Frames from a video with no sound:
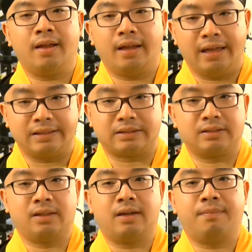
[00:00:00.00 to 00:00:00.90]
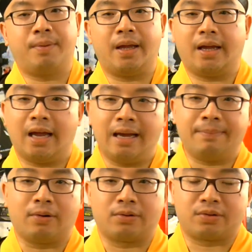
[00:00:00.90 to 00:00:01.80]
is being
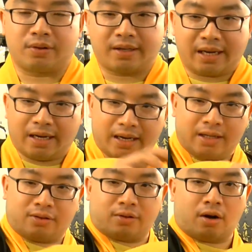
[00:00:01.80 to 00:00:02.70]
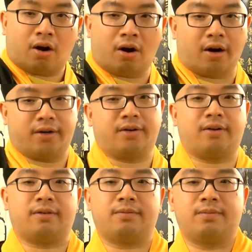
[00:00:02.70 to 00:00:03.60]
able to get into the heart
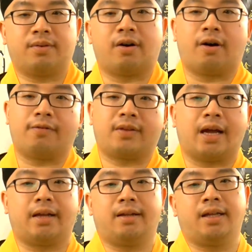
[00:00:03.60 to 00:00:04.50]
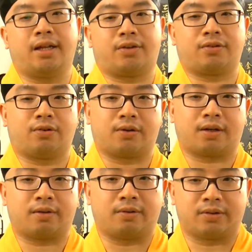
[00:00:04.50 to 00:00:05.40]
of that lineage
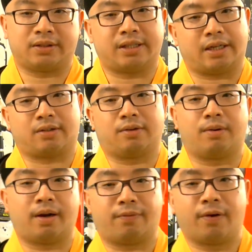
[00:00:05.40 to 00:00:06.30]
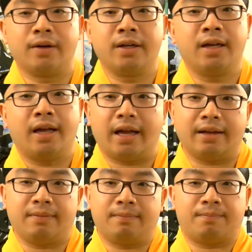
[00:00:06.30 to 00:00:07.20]
or sect or whatever.
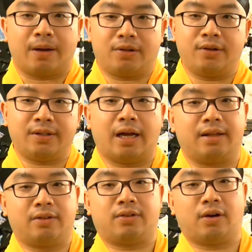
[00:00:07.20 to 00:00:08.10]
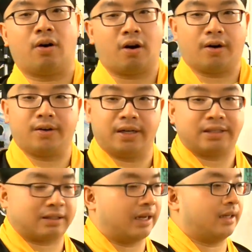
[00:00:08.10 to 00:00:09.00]
And by doing that, the heart
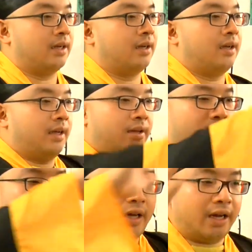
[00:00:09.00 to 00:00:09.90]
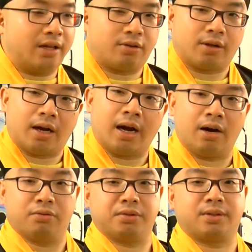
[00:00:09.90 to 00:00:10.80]
is like to get into the
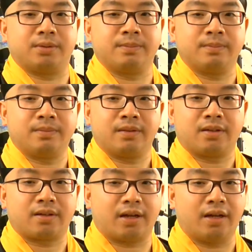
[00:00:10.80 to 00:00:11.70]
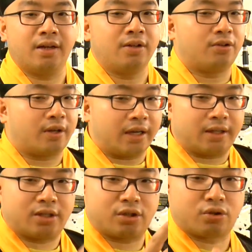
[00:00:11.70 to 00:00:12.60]
house, okay? To get
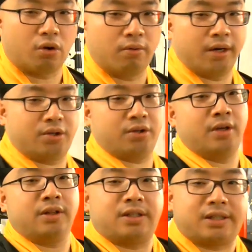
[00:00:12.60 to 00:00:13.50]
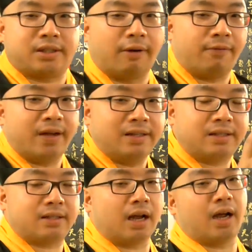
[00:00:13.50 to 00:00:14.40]
the storage, the stuff
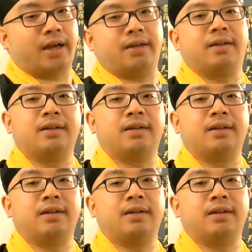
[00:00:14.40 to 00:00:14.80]
inside.